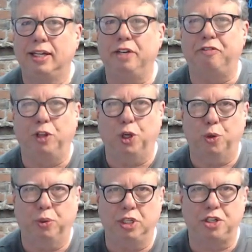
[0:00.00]
if
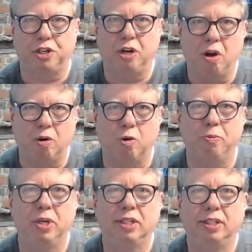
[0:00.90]
Lowell is your
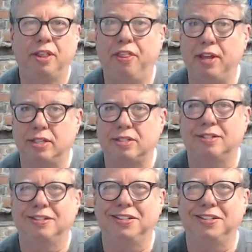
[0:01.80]
home, this